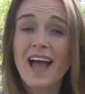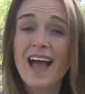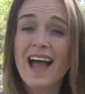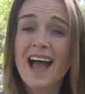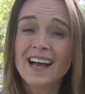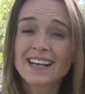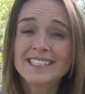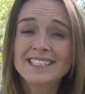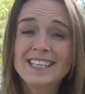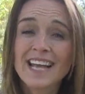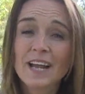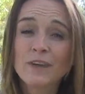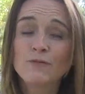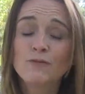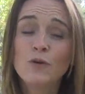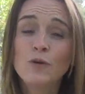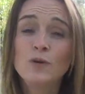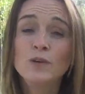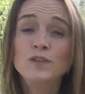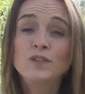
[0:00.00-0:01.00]
Aztec
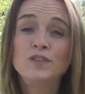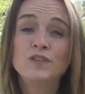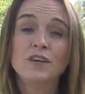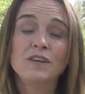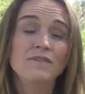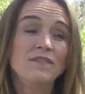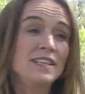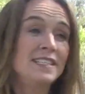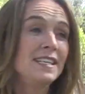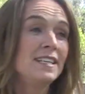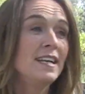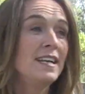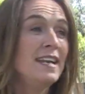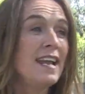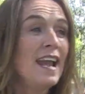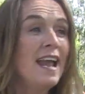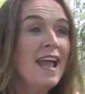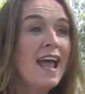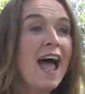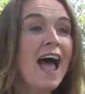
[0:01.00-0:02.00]
ruins, you can visit
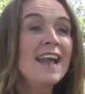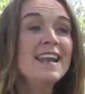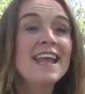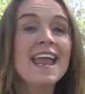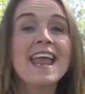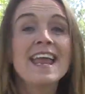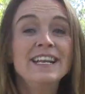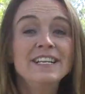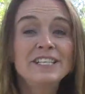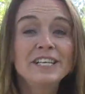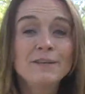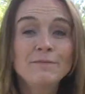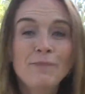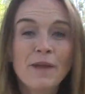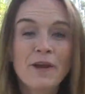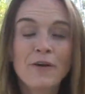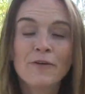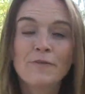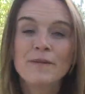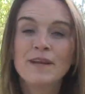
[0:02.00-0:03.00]
an ancient
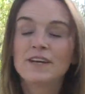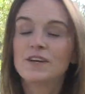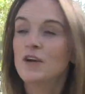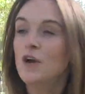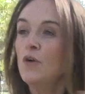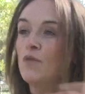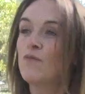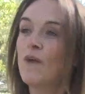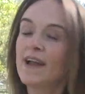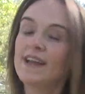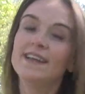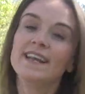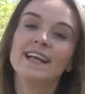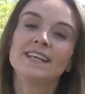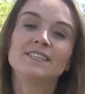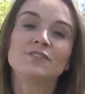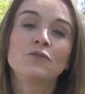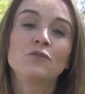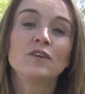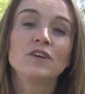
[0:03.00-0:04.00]
pyramid right
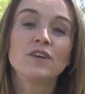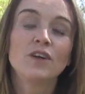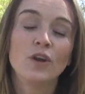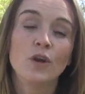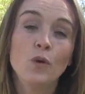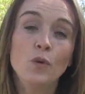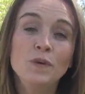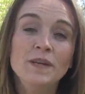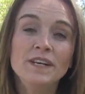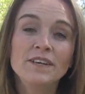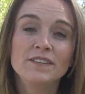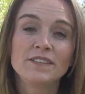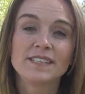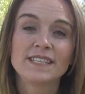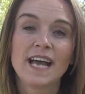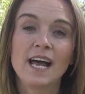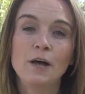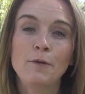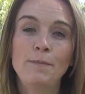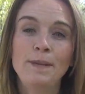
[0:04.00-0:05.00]
next door to colonial
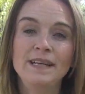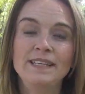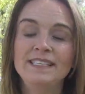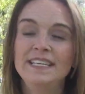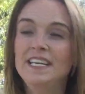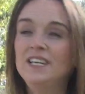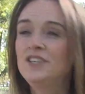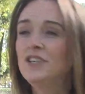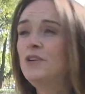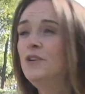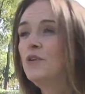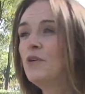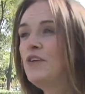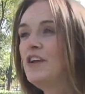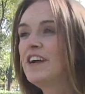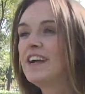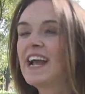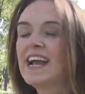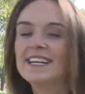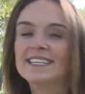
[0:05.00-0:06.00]
style buildings, you can go
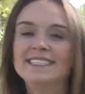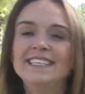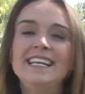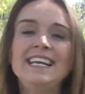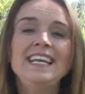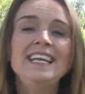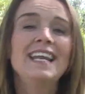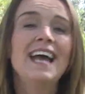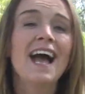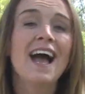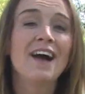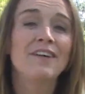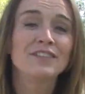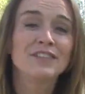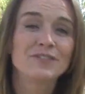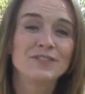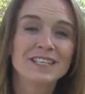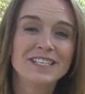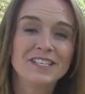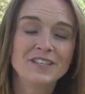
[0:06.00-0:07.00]
to a cantina, have a
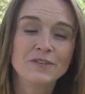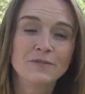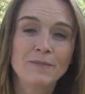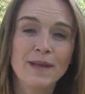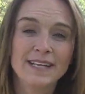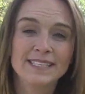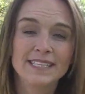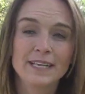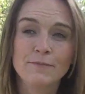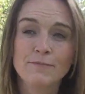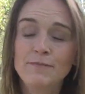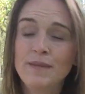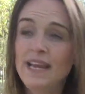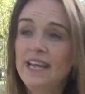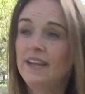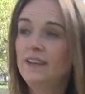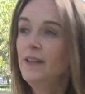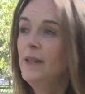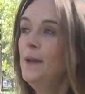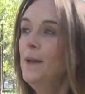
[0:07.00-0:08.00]
traditional Mexican
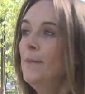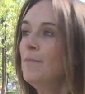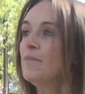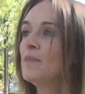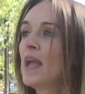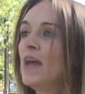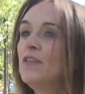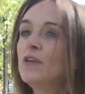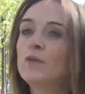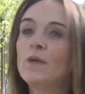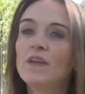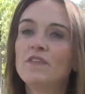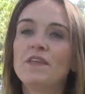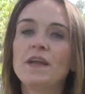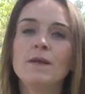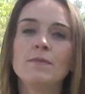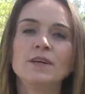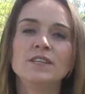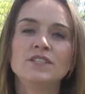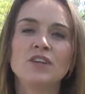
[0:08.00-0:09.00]
meal. And the great
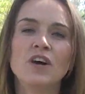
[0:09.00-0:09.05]
thing about